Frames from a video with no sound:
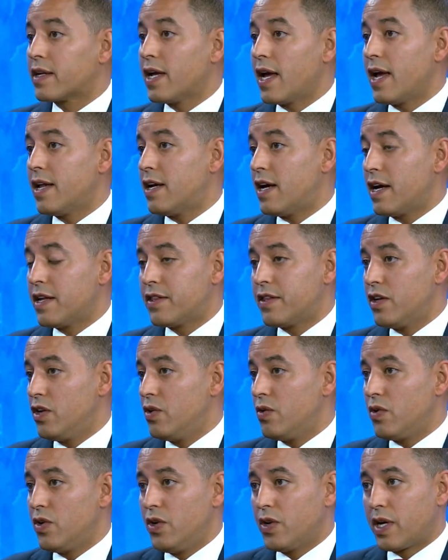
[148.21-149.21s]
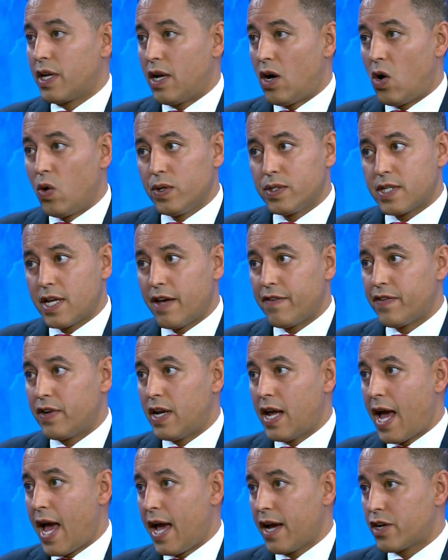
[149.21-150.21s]
And you can always have an
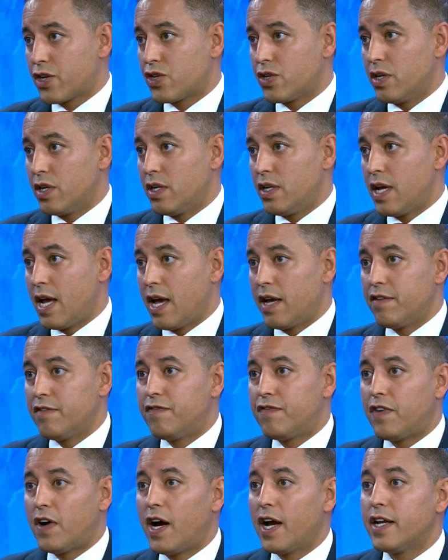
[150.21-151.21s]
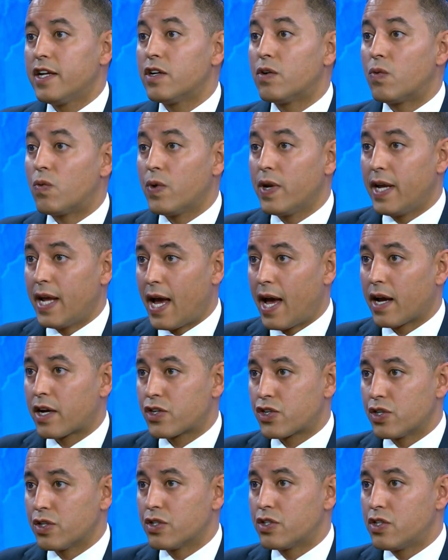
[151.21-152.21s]
action and find a
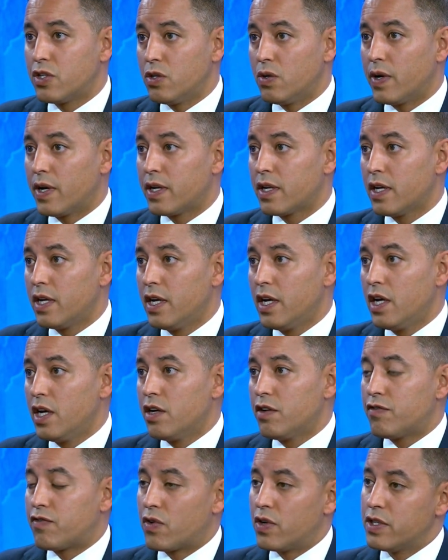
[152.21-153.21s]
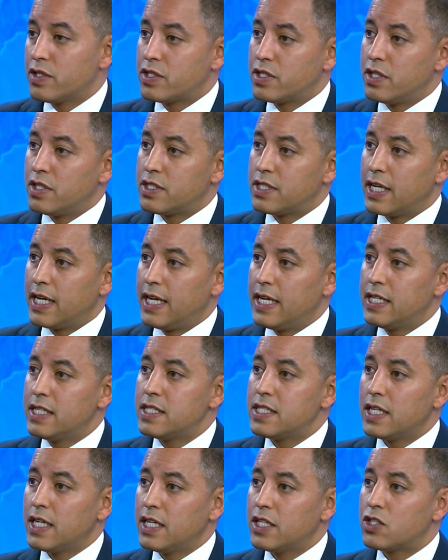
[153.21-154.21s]
reaction to it. For instance,
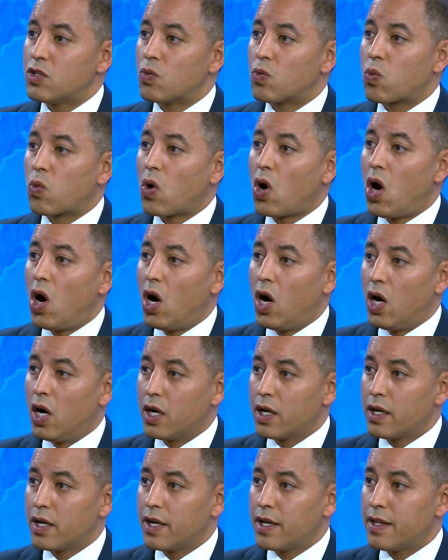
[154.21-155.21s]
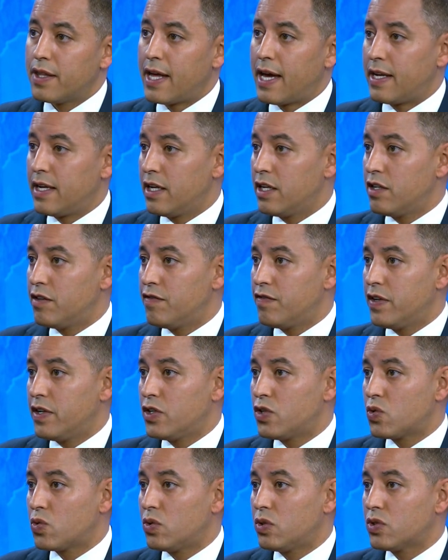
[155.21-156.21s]
is it wrong that
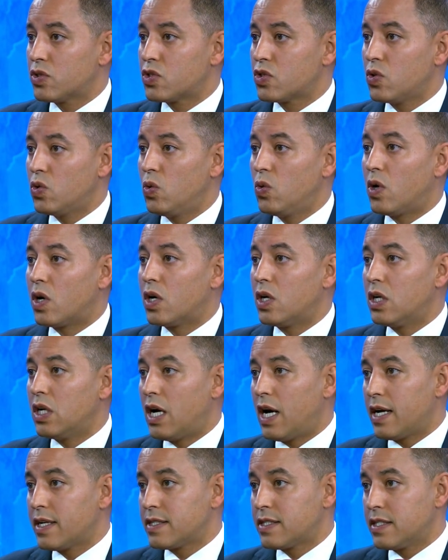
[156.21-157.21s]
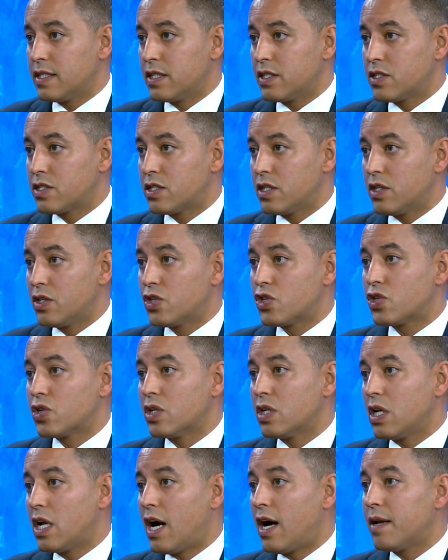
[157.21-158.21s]
individuals who are not citizens
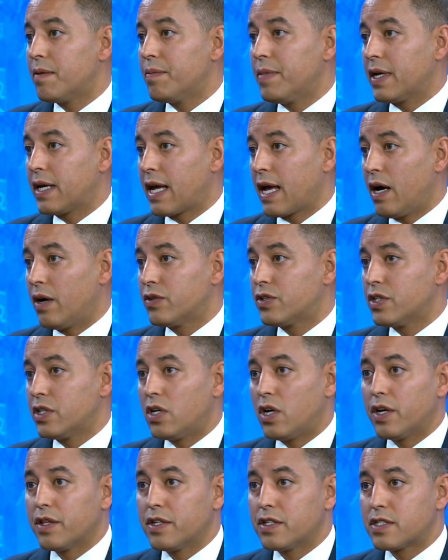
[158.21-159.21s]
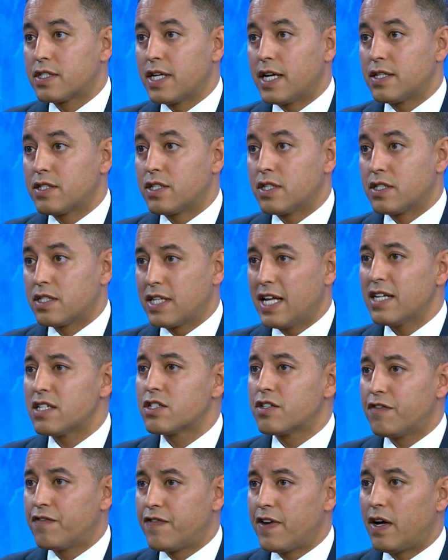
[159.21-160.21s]
should not be counted on the census? That's
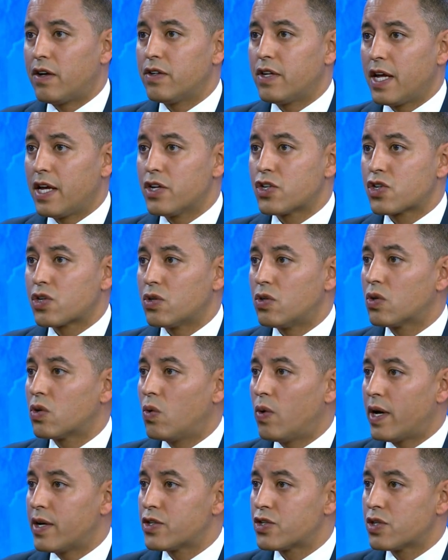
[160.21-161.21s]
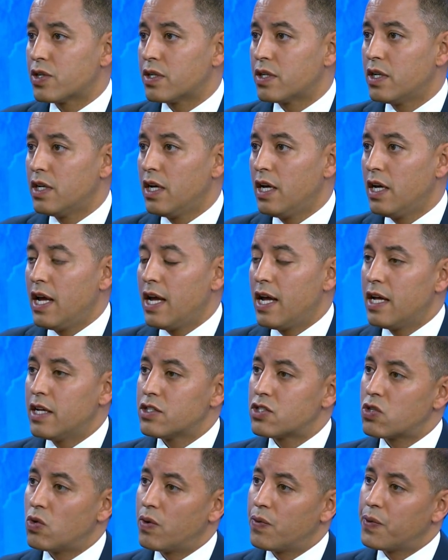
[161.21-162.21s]
the foundational question.
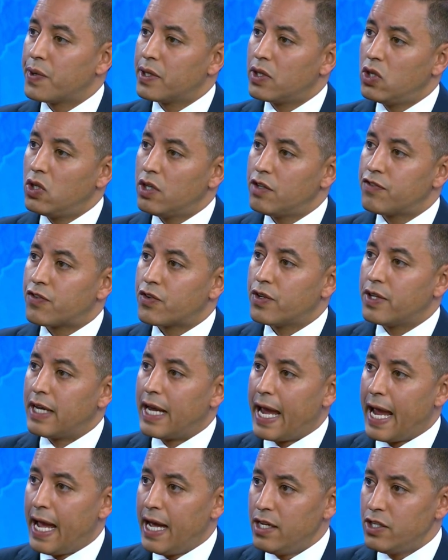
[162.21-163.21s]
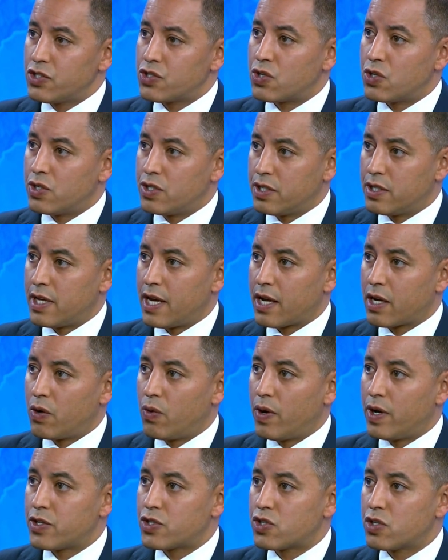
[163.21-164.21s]
And so when we look for the answer to that
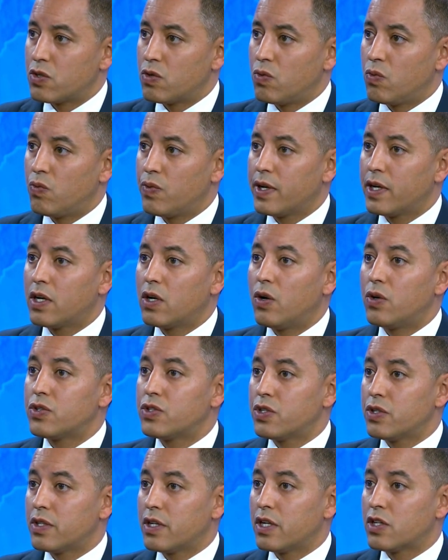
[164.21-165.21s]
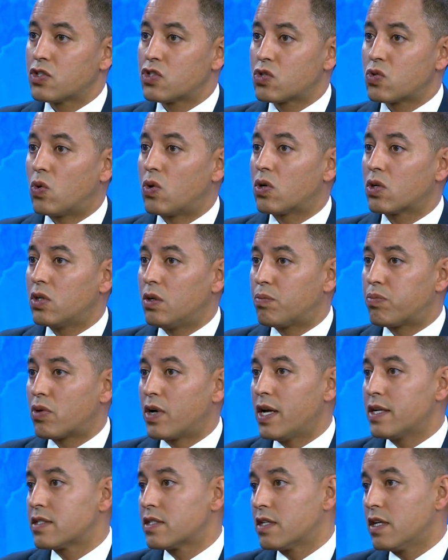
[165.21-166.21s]
question, we go to the historical
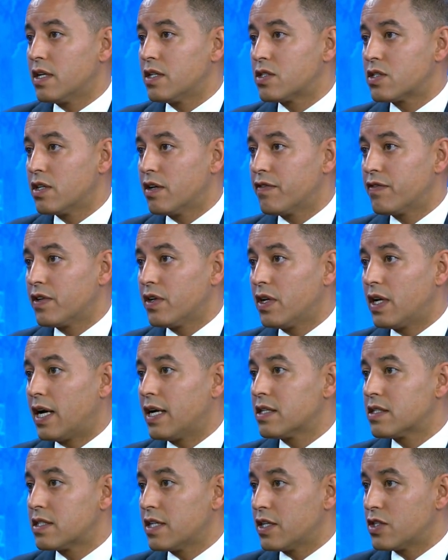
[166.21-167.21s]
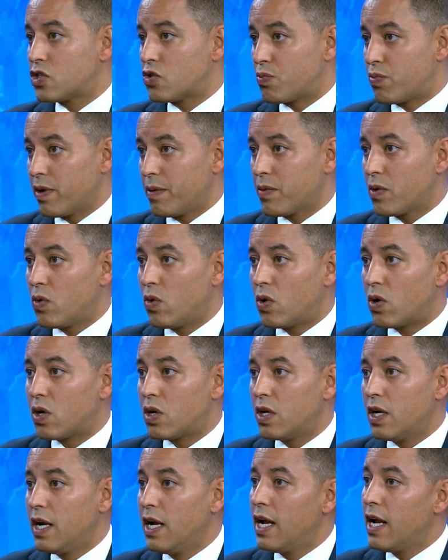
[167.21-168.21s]
precedents of the United States Supreme
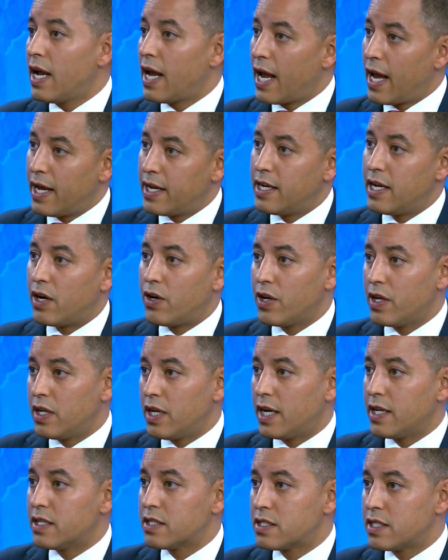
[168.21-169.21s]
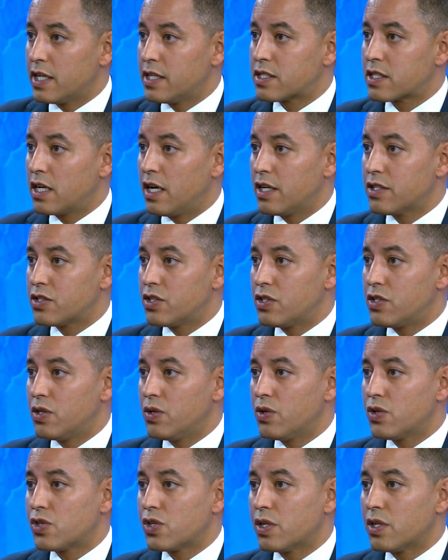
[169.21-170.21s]
Court and our United States
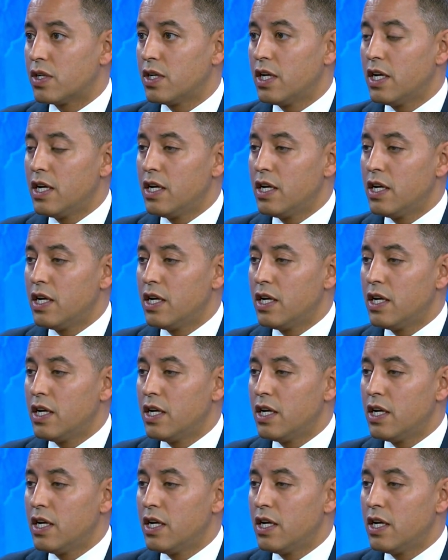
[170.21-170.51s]
Constitution.